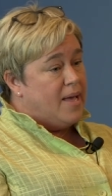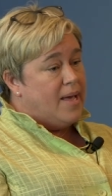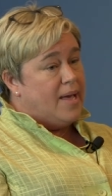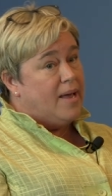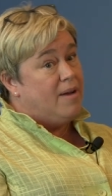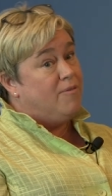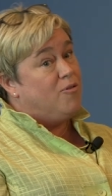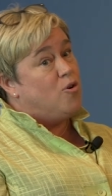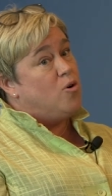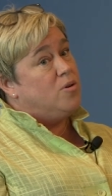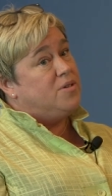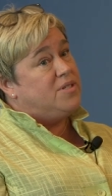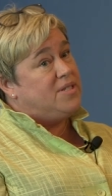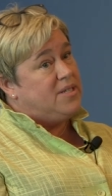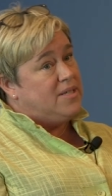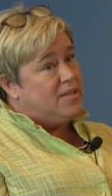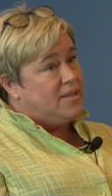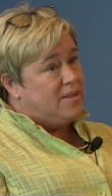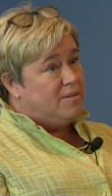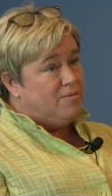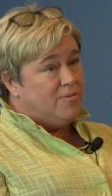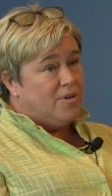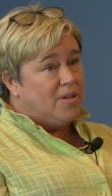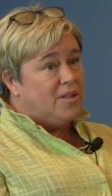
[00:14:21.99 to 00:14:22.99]
And of course, he
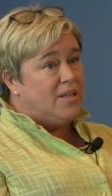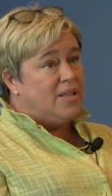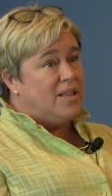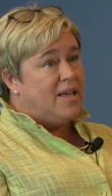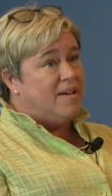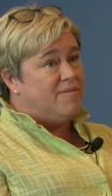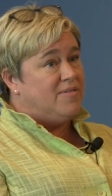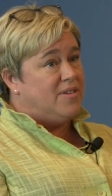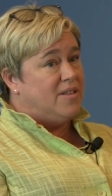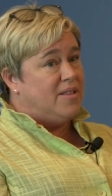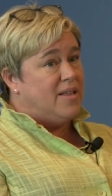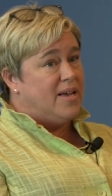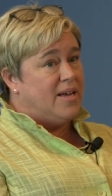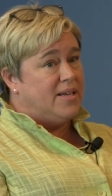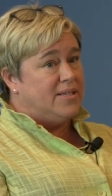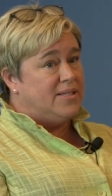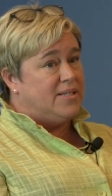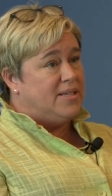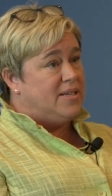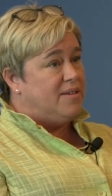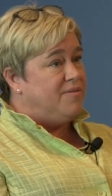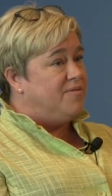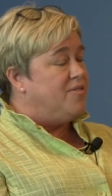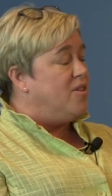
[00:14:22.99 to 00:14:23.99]
really left a
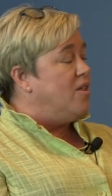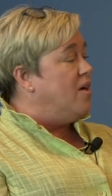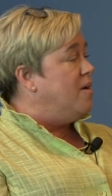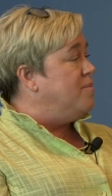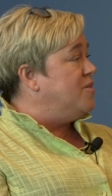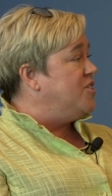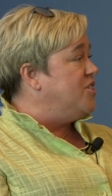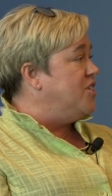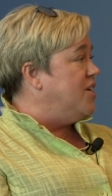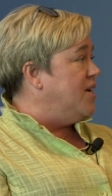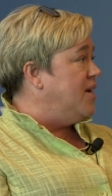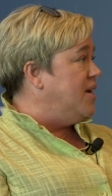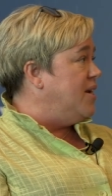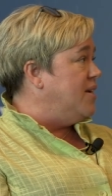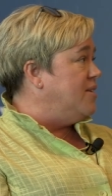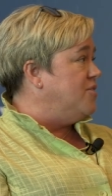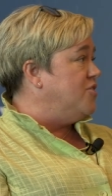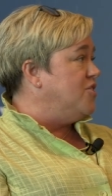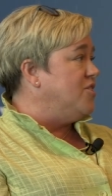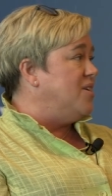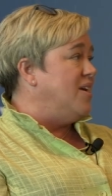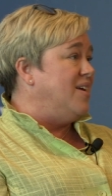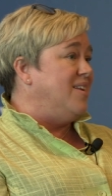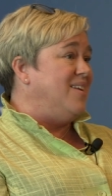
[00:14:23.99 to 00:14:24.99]
legacy of climate
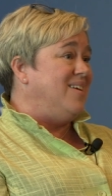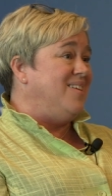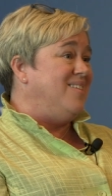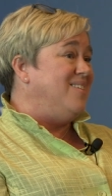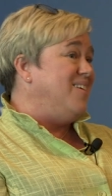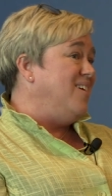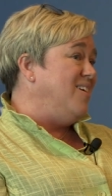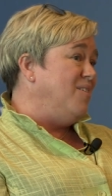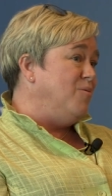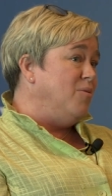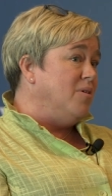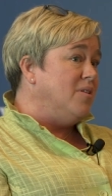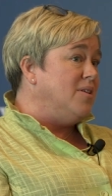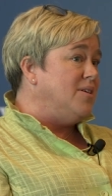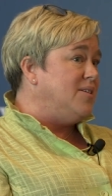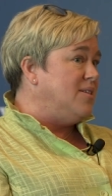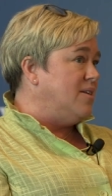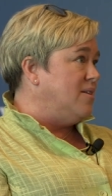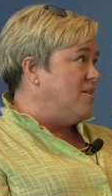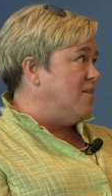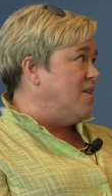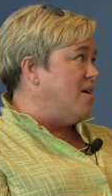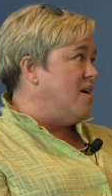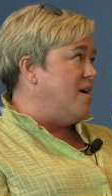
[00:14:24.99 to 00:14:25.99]
change, and he, he really
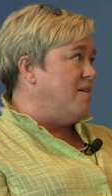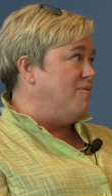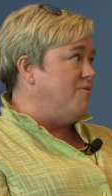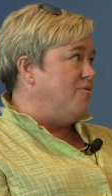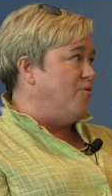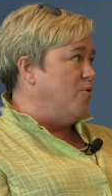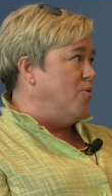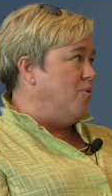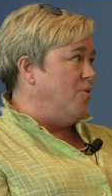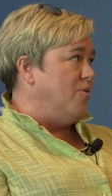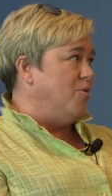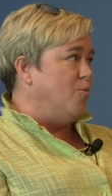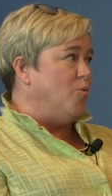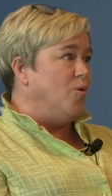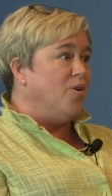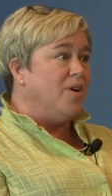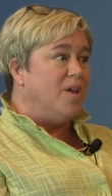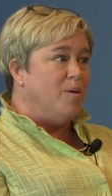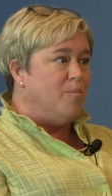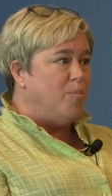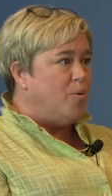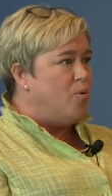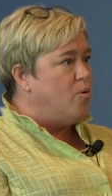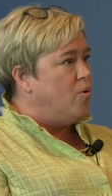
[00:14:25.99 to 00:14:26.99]
did a lot for the
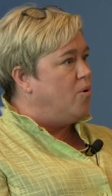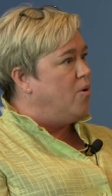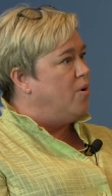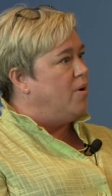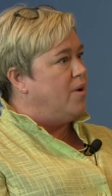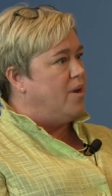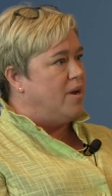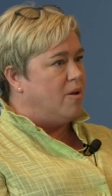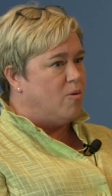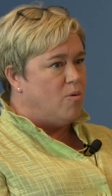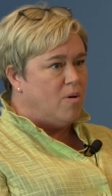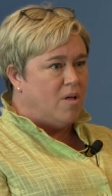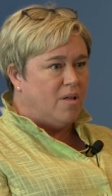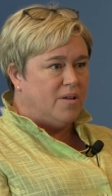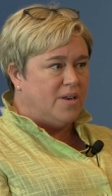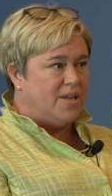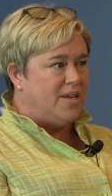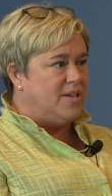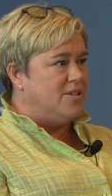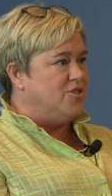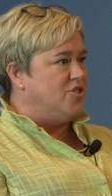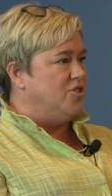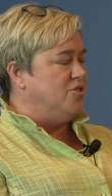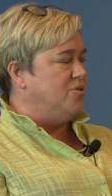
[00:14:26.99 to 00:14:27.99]
working poor,
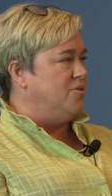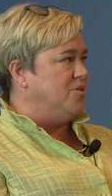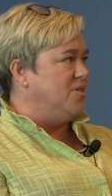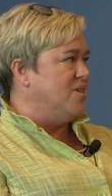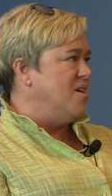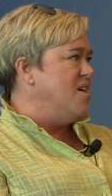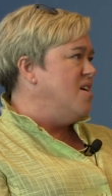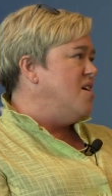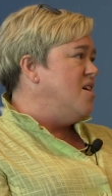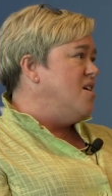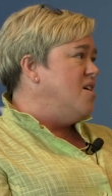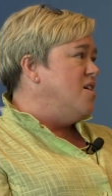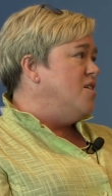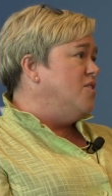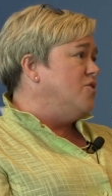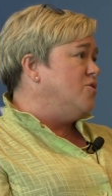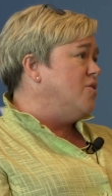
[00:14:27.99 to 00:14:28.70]
inequality issues. Mm -hmm.